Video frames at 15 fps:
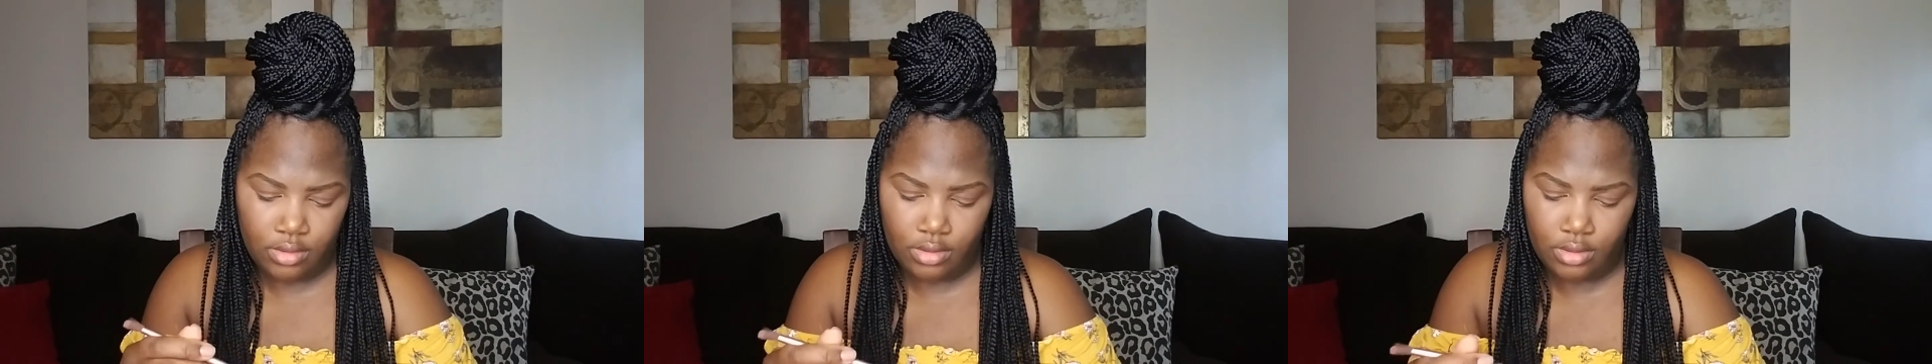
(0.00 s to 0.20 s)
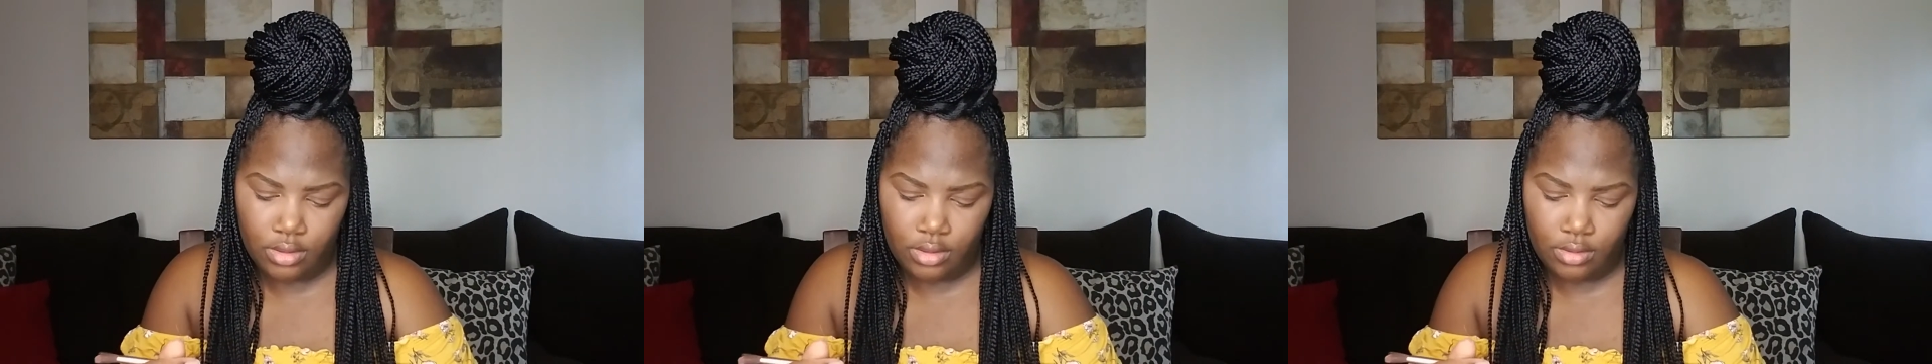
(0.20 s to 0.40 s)

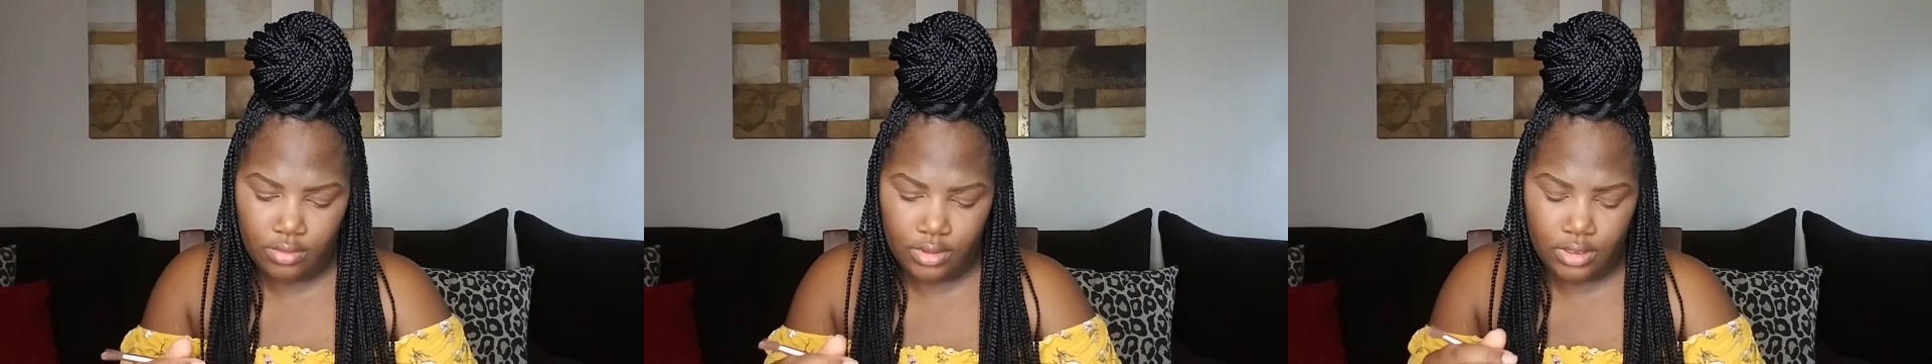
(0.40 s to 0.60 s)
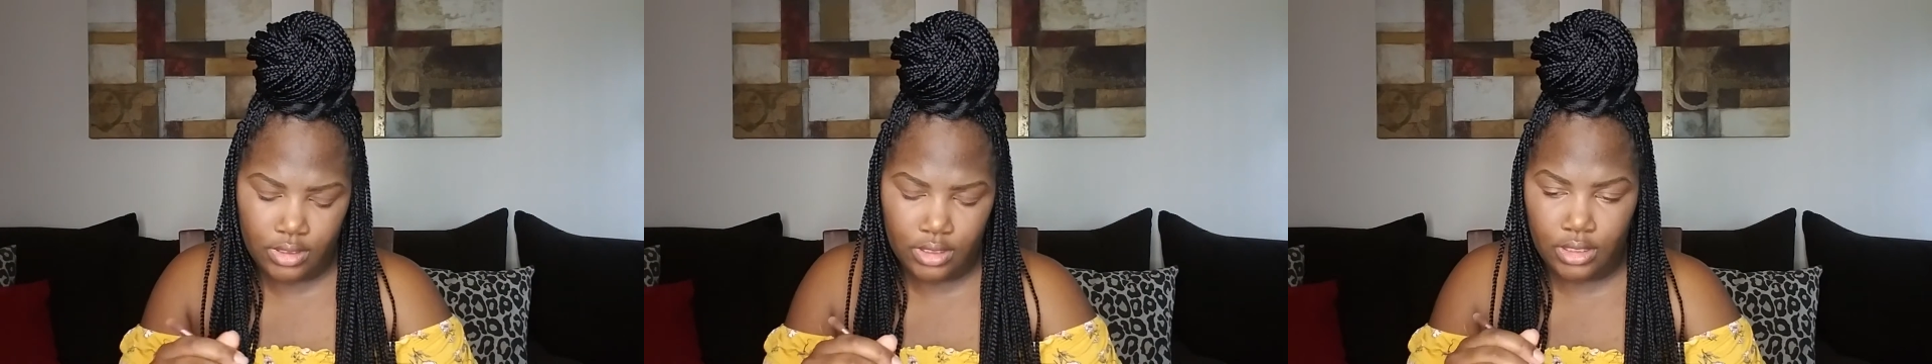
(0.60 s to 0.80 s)

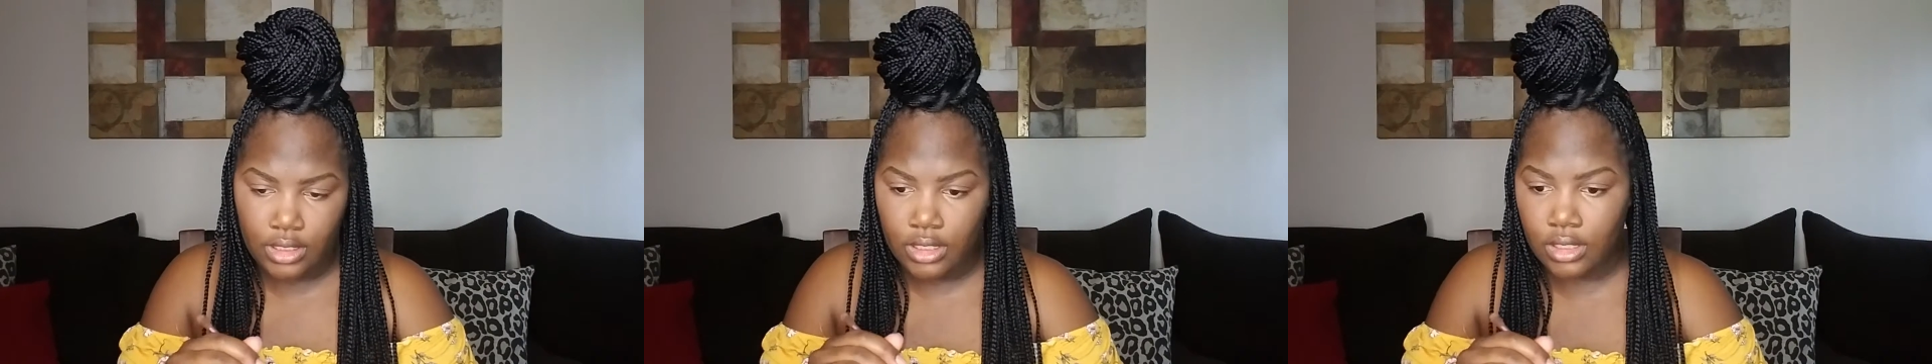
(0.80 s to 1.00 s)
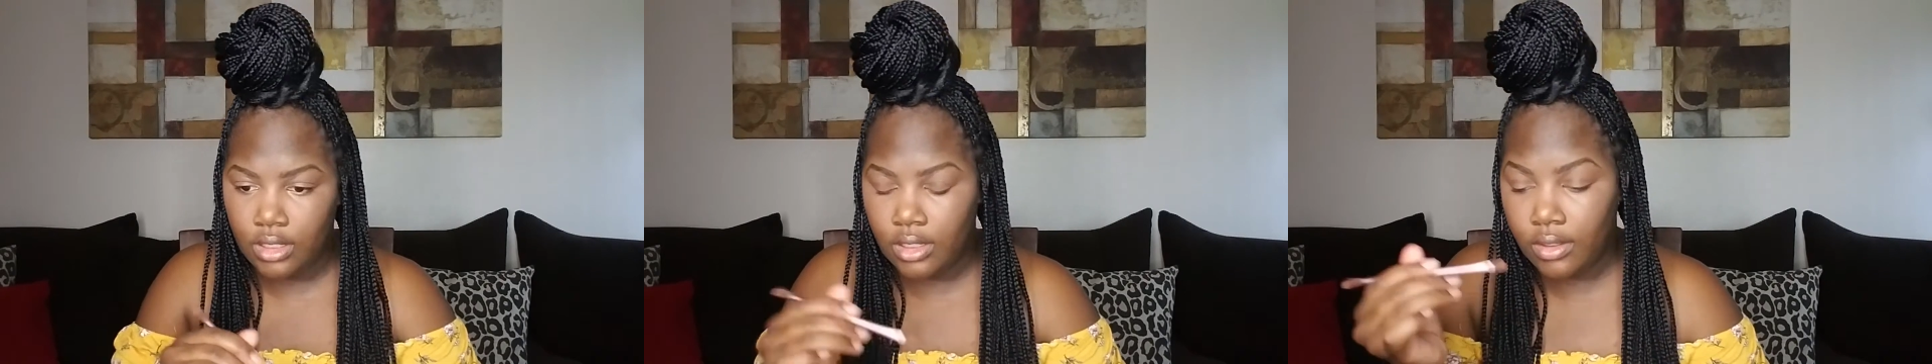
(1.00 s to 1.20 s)
I'm just gonna
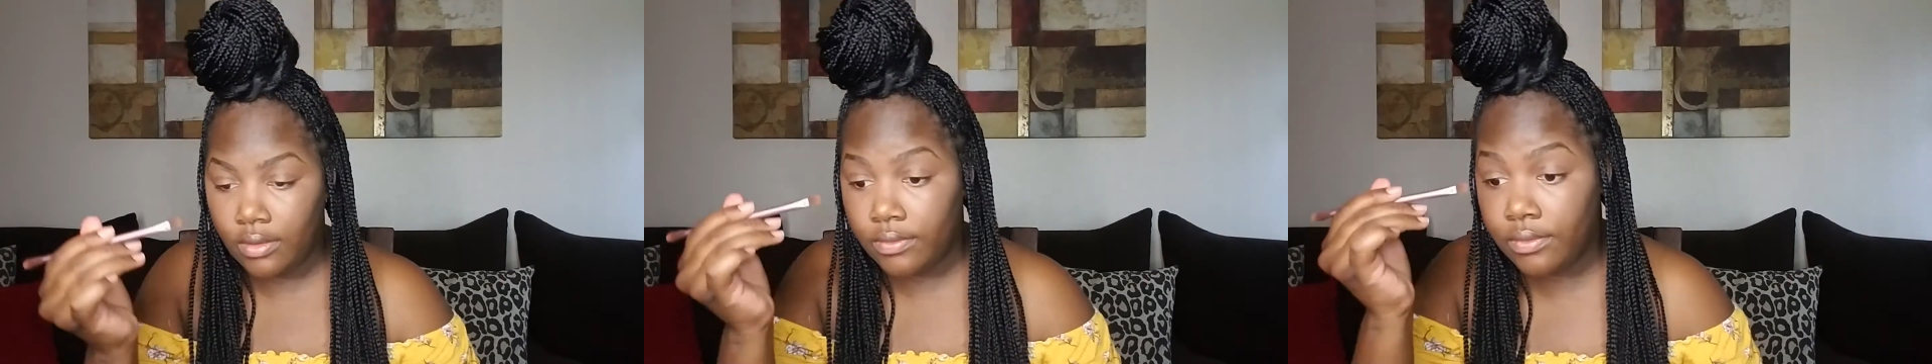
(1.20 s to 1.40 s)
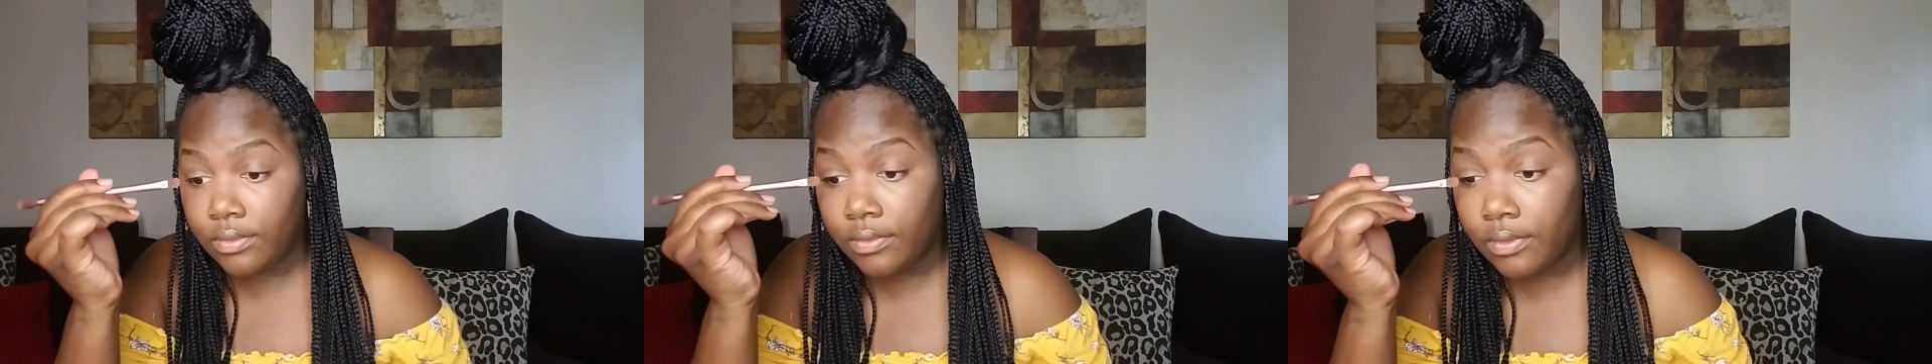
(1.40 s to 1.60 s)
get
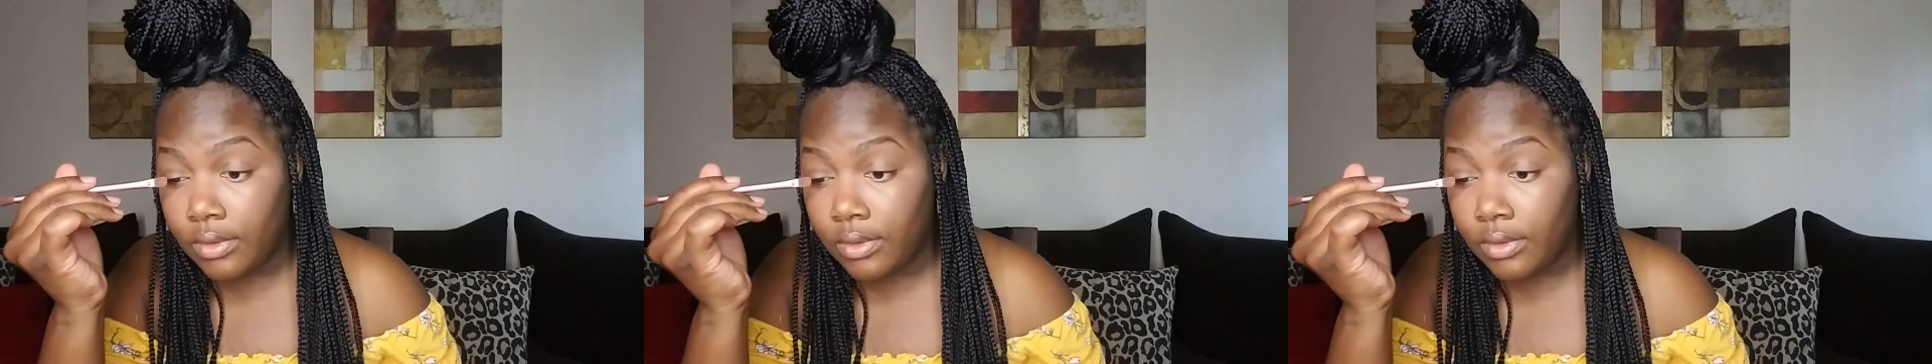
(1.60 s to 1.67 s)
enough,